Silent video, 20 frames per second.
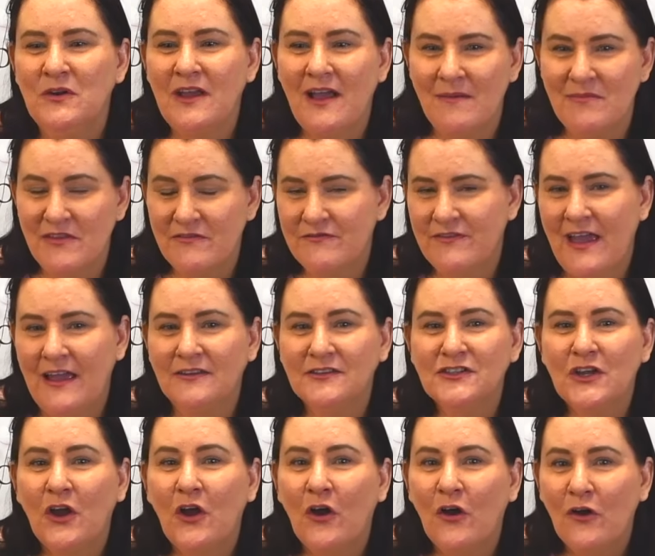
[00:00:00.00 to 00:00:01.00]
I'm the founder
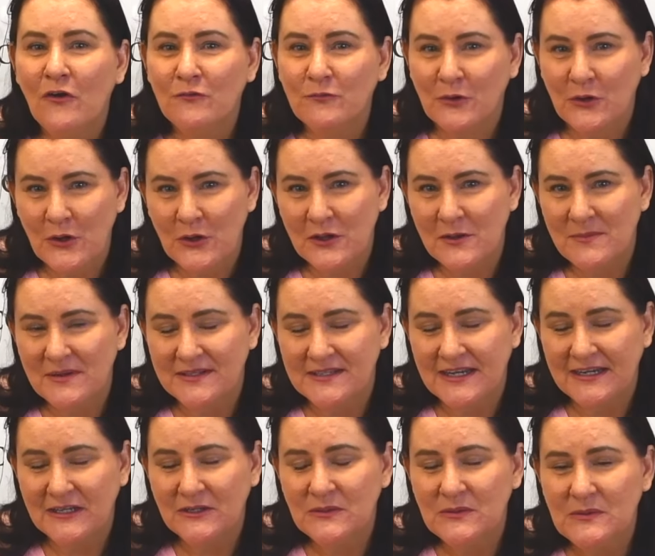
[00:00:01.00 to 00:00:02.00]
of Roccoco
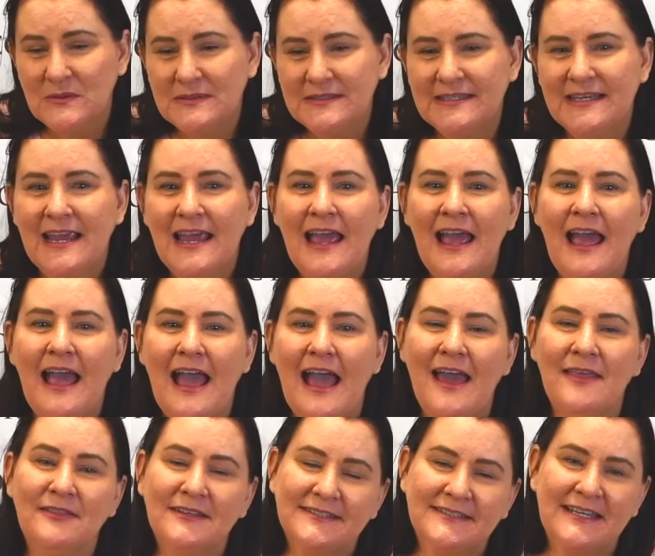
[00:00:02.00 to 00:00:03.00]
Botanicals
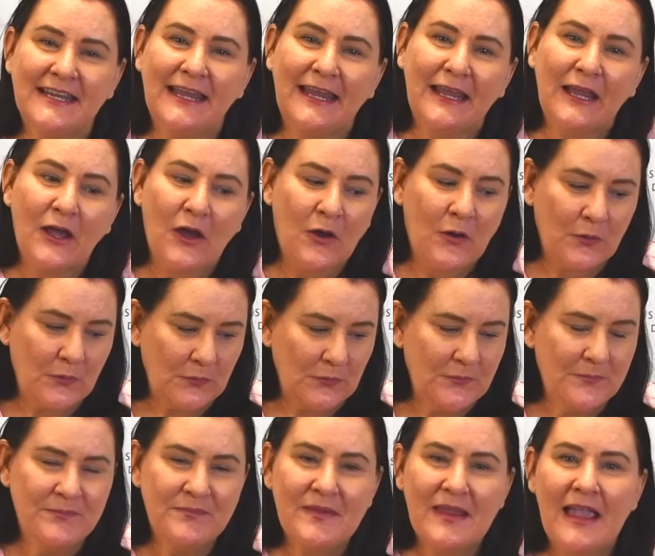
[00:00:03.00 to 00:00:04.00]
and the
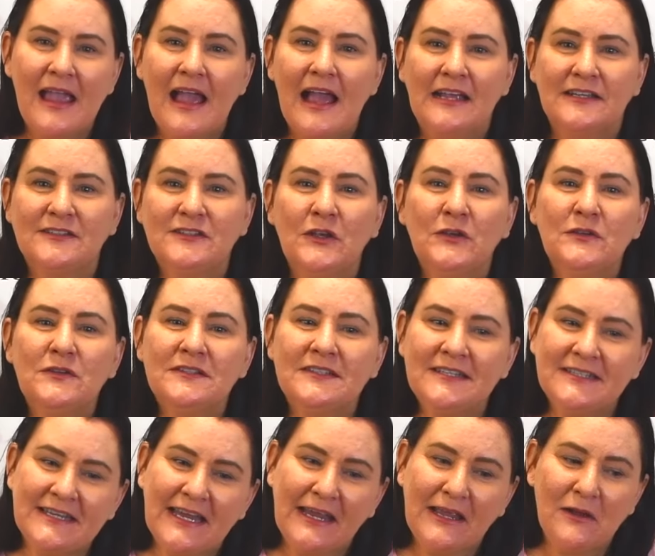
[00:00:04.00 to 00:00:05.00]
CEO. So
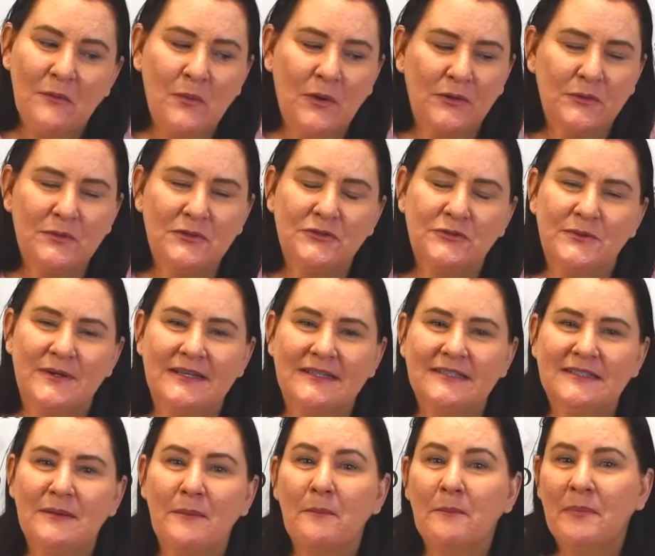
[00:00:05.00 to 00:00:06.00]
today I want to
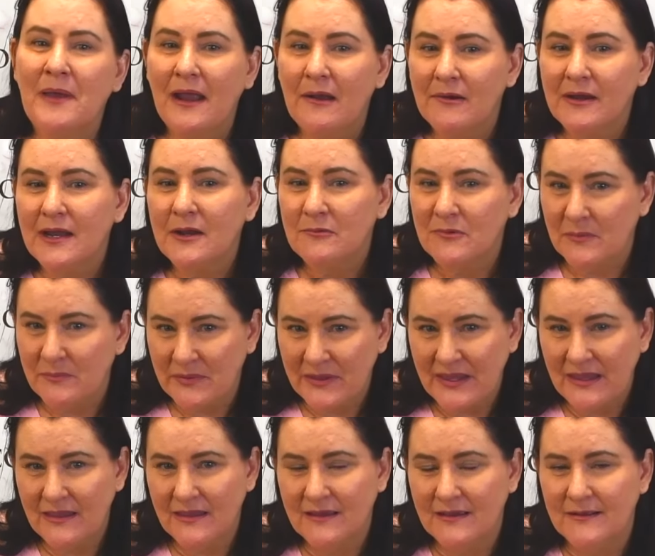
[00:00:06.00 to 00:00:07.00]
address barrier
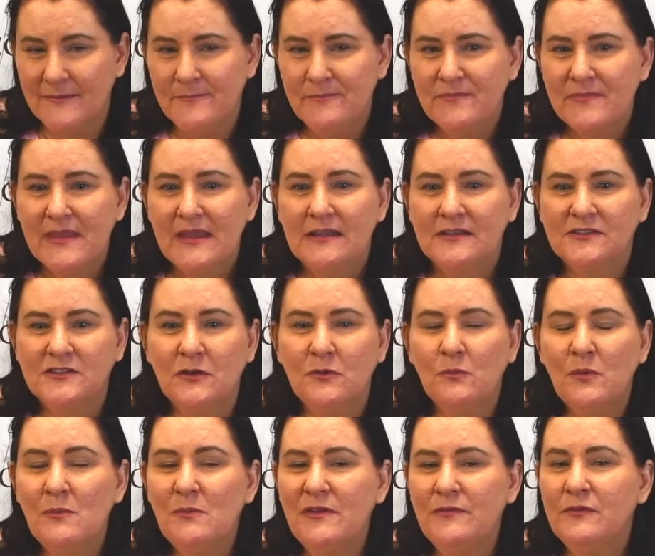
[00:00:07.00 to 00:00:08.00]
repair. So
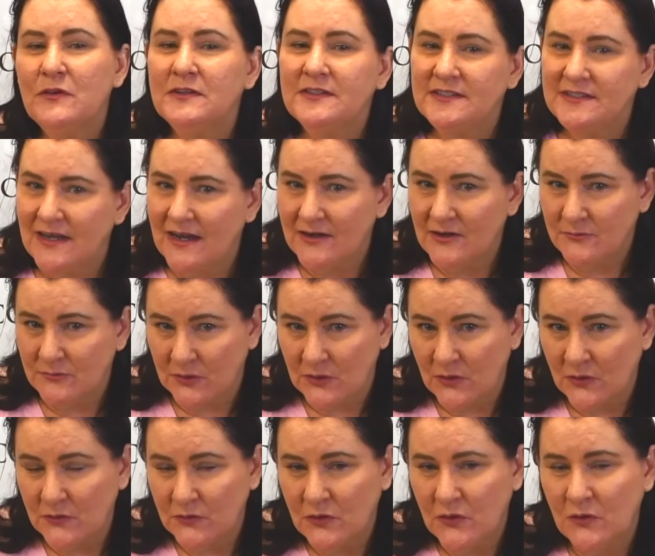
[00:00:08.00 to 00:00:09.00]
when we first started
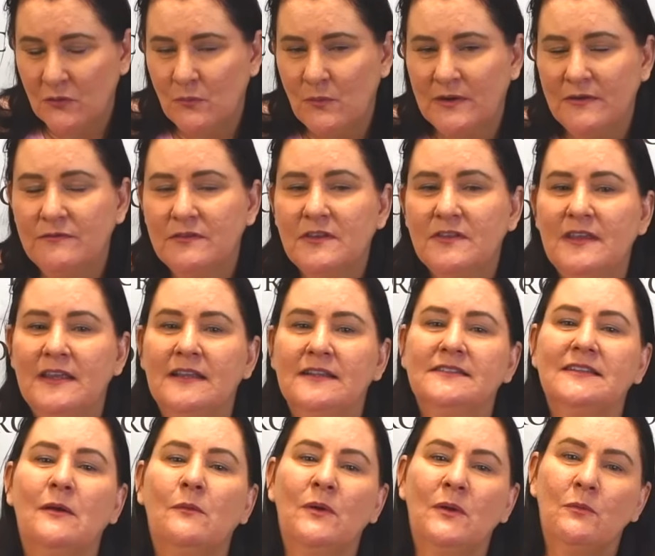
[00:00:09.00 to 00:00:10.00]
Roccoco, one of the things
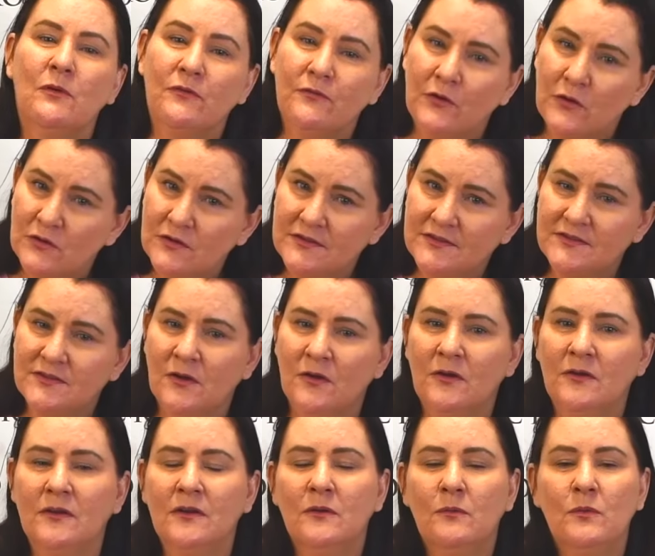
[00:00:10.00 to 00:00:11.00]
that we were focused
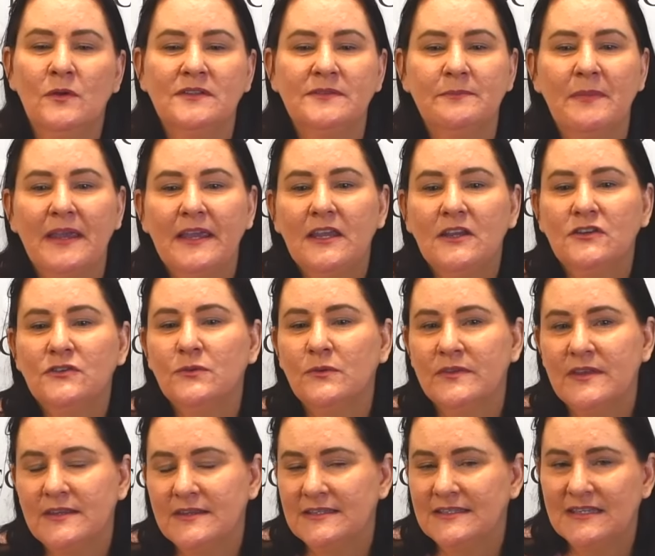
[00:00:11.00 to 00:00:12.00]
on was making sure
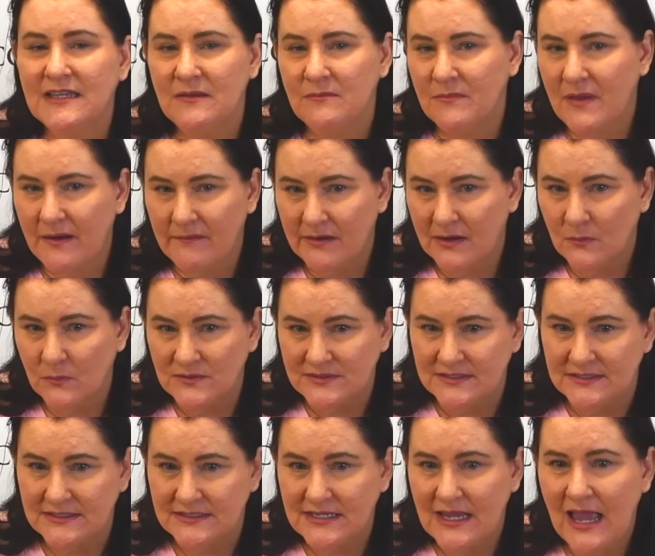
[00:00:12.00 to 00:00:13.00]
that the skin barrier was
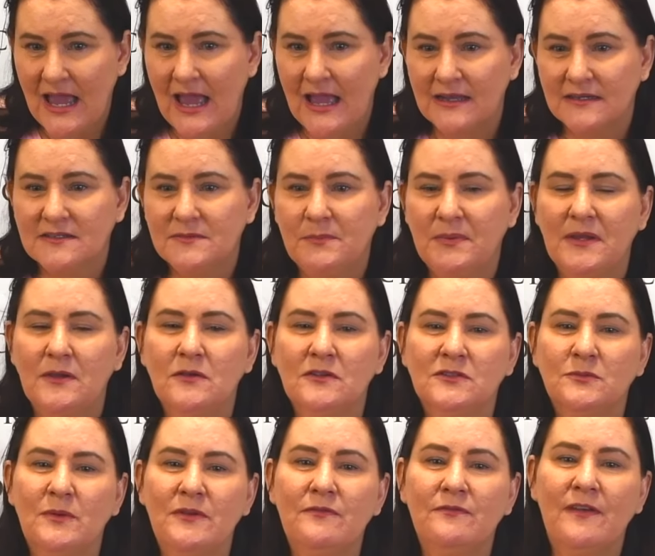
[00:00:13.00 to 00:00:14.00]
intact,
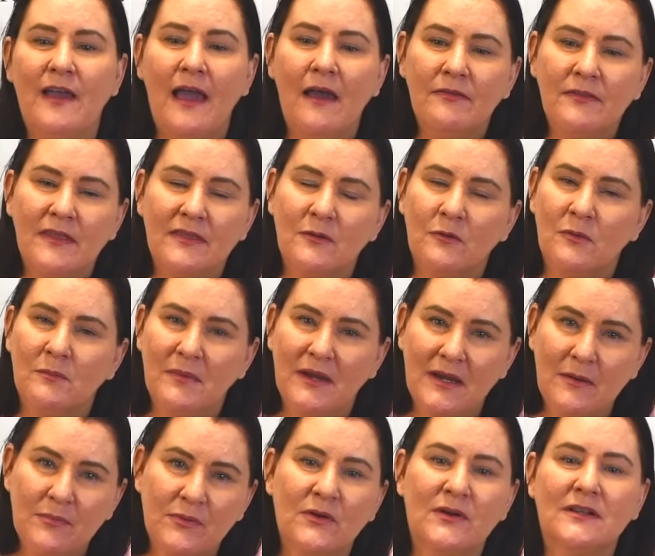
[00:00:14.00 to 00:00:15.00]
because we found that there were
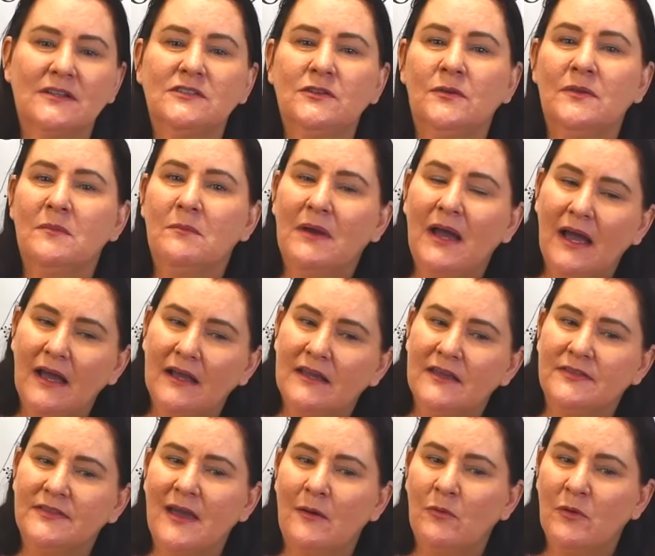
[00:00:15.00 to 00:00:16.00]
many products on the
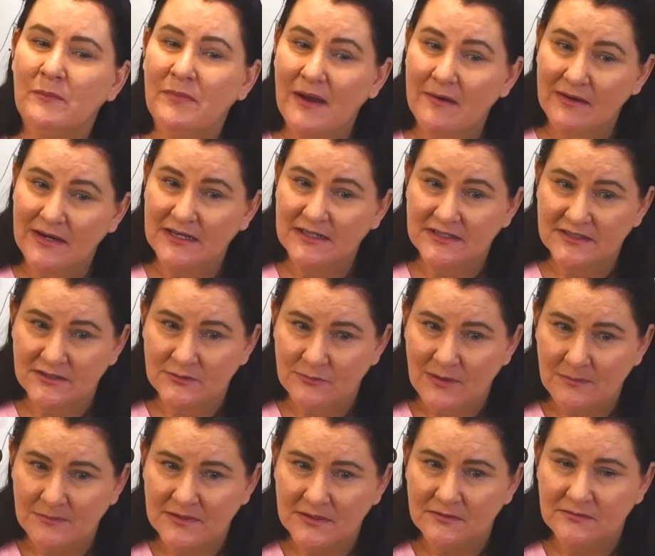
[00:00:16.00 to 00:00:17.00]
market that were barrier
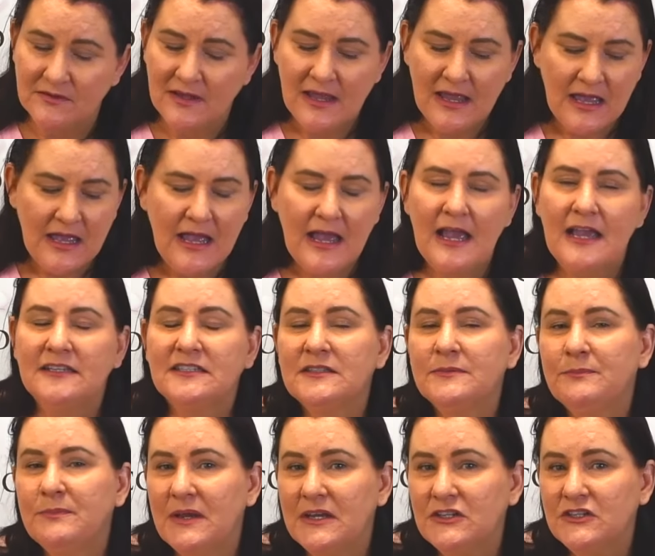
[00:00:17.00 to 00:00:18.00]
disruptive,
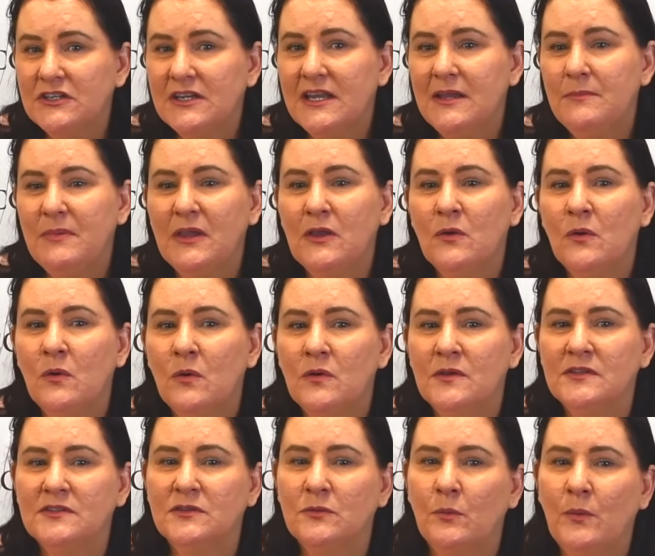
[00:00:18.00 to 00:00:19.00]
especially
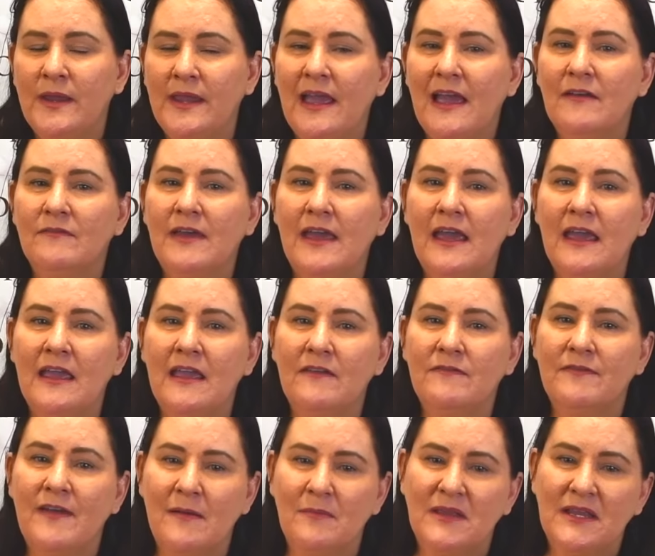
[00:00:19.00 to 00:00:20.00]
because we have a
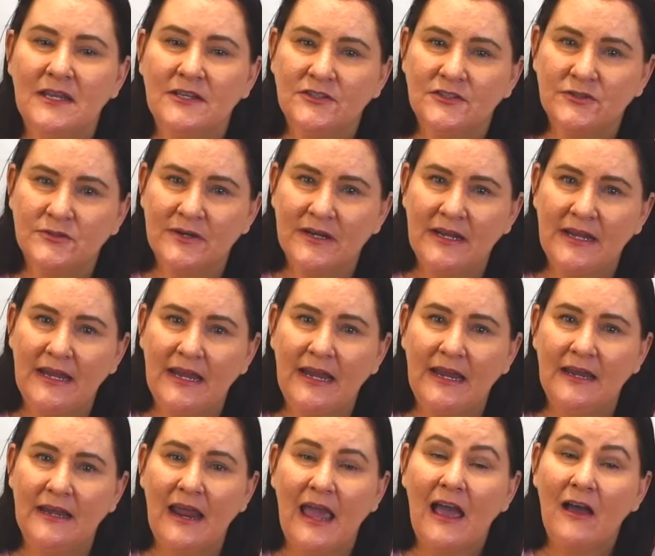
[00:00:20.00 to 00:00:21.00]
family history
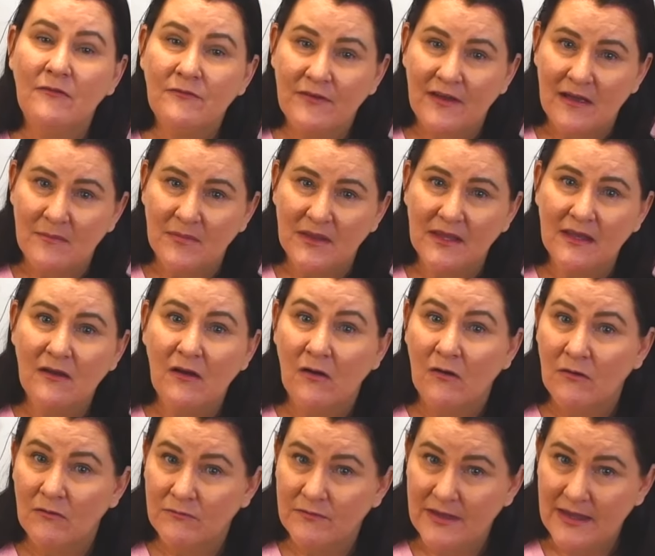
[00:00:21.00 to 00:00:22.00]
in our family
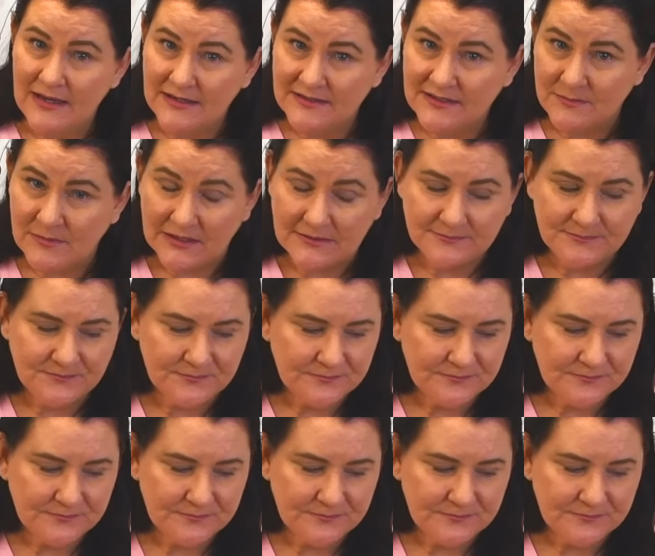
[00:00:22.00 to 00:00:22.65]
of eczema.